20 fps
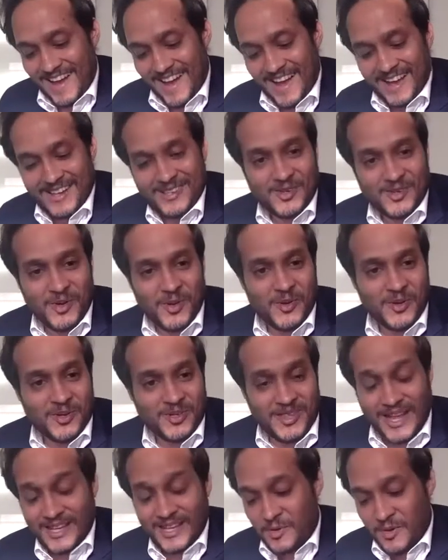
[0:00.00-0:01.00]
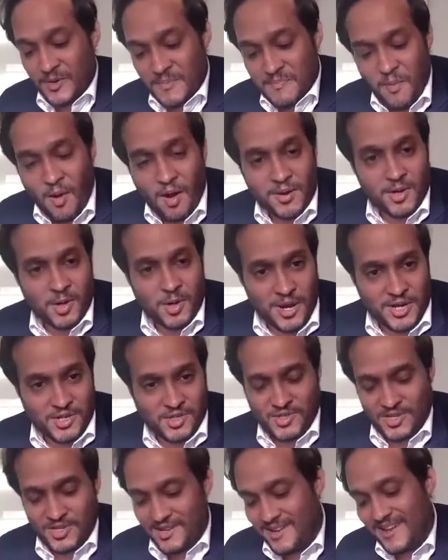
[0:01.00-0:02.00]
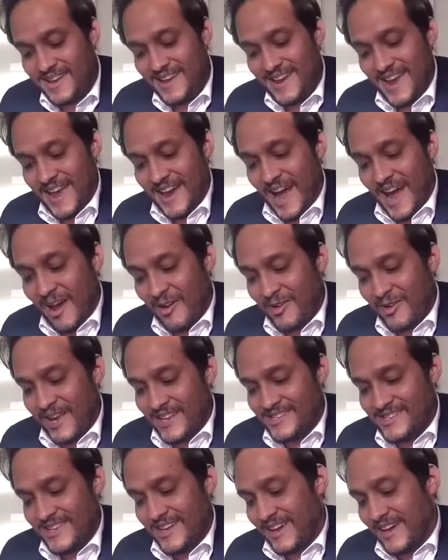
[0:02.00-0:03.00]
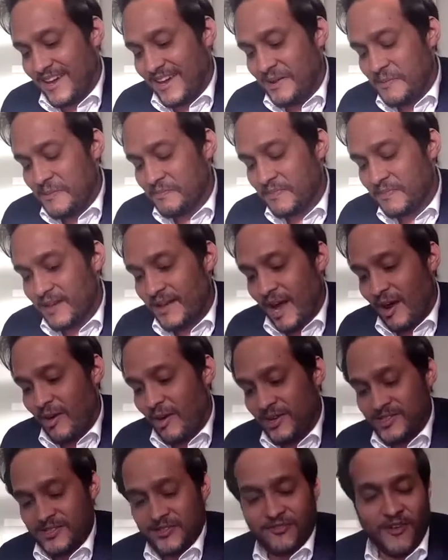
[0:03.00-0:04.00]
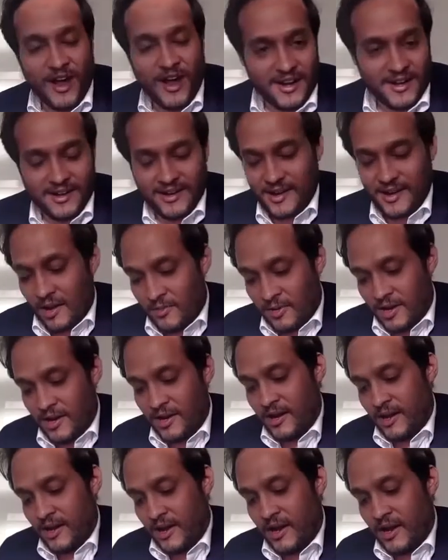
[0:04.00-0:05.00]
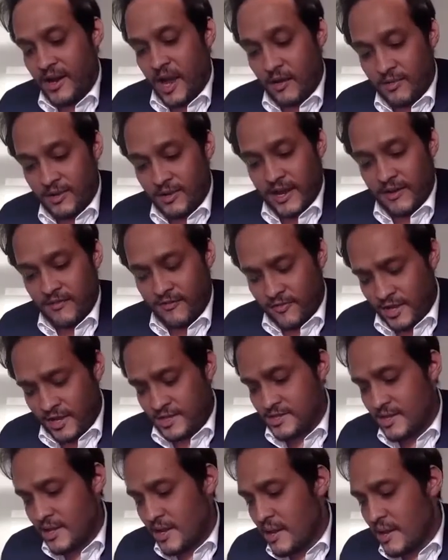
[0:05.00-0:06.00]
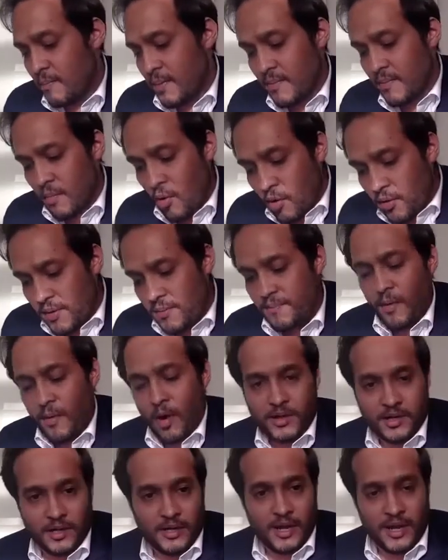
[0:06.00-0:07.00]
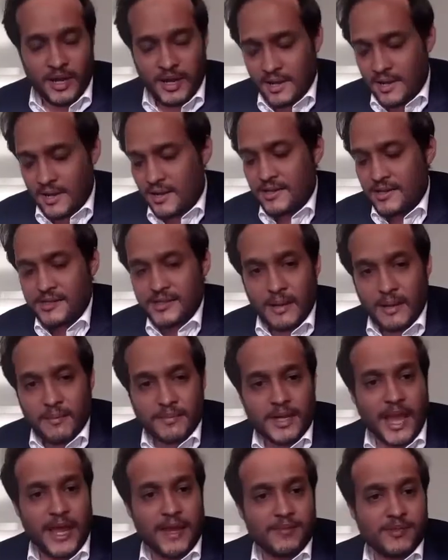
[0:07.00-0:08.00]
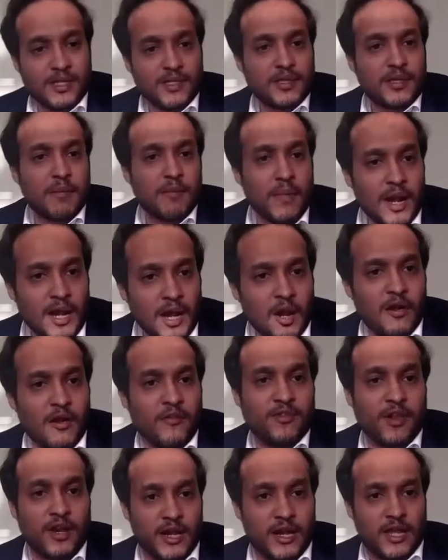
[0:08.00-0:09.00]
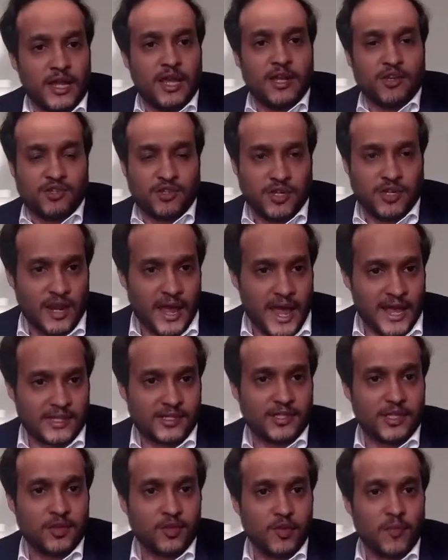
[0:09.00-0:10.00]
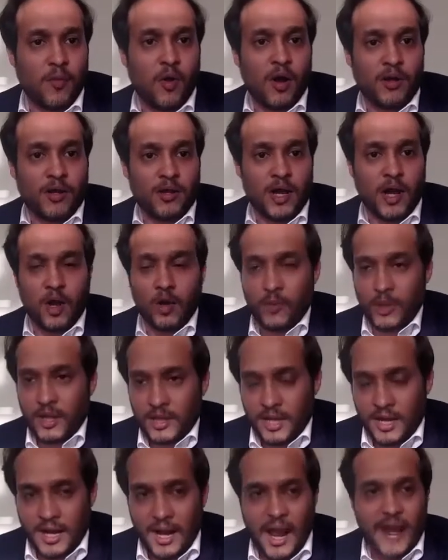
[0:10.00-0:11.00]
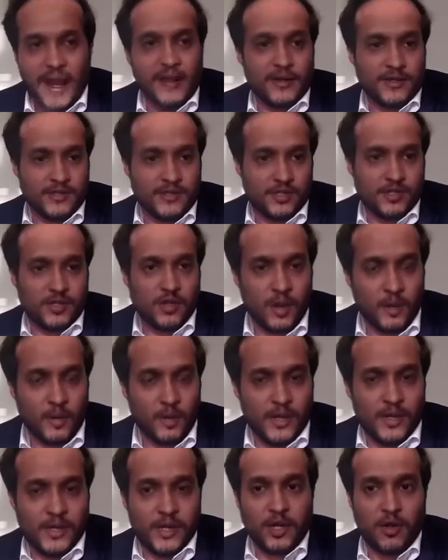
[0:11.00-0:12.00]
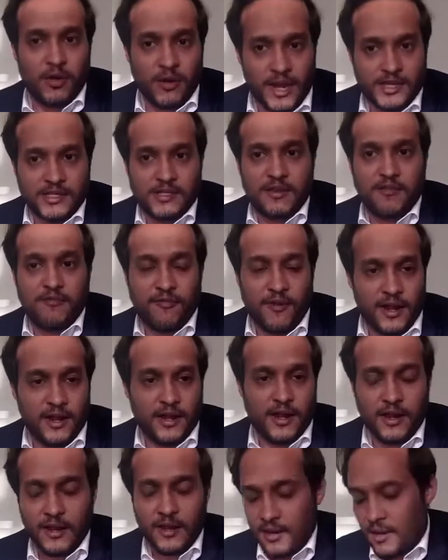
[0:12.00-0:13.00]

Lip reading: So that's an important question. And how does the funder cover that fees? But more importantly, sometimes in the middle of the litigation, as Sindhu pointed out, when the client is insolvent and you're raising funding,